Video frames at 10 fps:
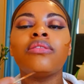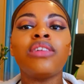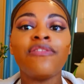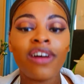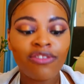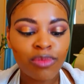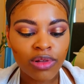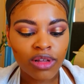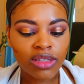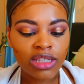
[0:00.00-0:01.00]
The
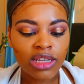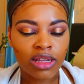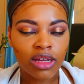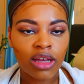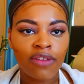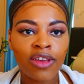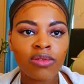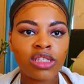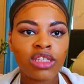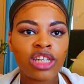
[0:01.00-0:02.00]
Infallible Concealer. I think it
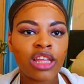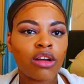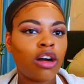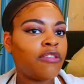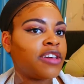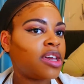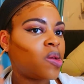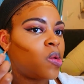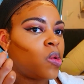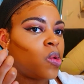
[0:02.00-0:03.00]
was in the shade Coffee.
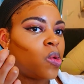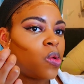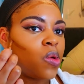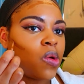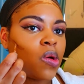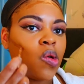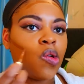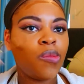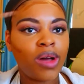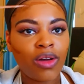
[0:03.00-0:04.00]

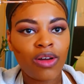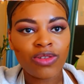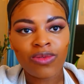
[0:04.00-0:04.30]
Oh my gosh.